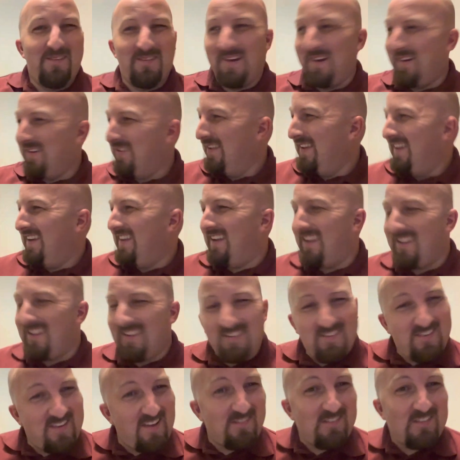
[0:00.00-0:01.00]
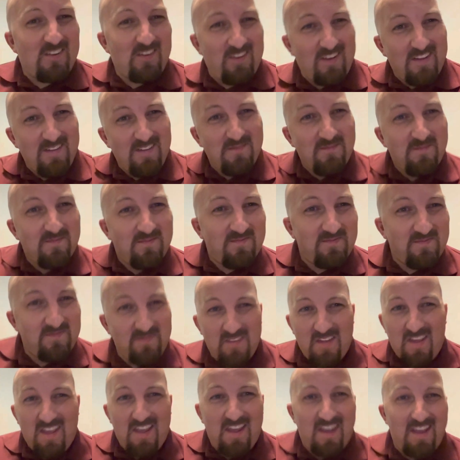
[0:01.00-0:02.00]
well, it's 7.30,
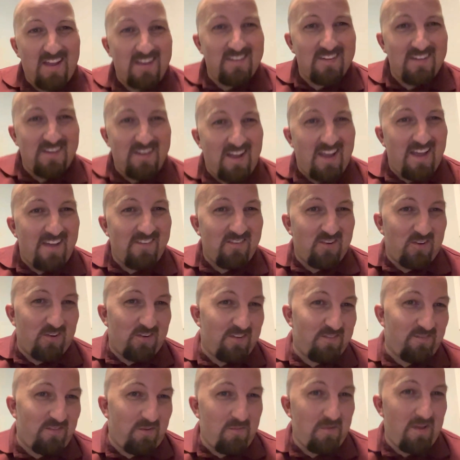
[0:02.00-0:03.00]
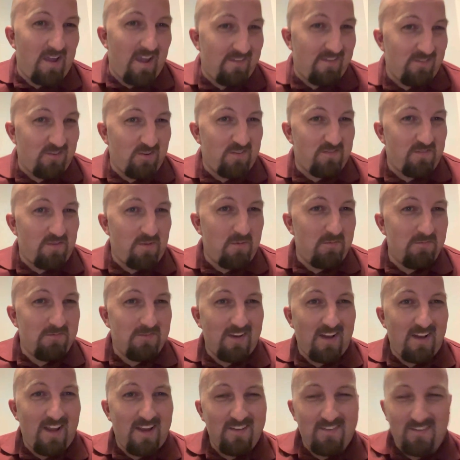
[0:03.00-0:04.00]
and I haven't heard, him from, I haven't heard from him
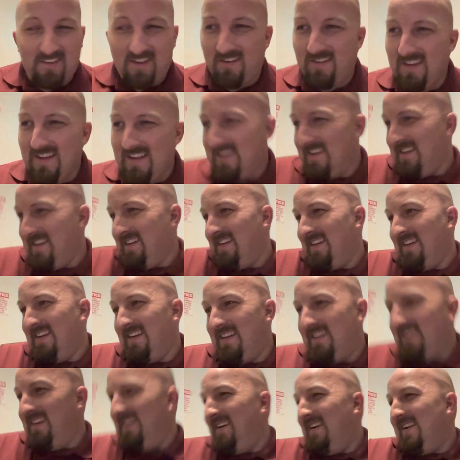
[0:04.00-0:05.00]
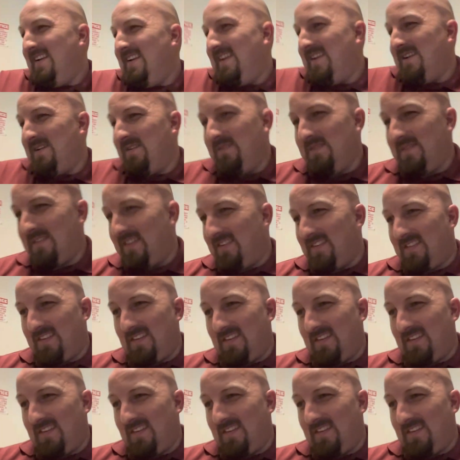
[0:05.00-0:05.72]
today. So, you know, this,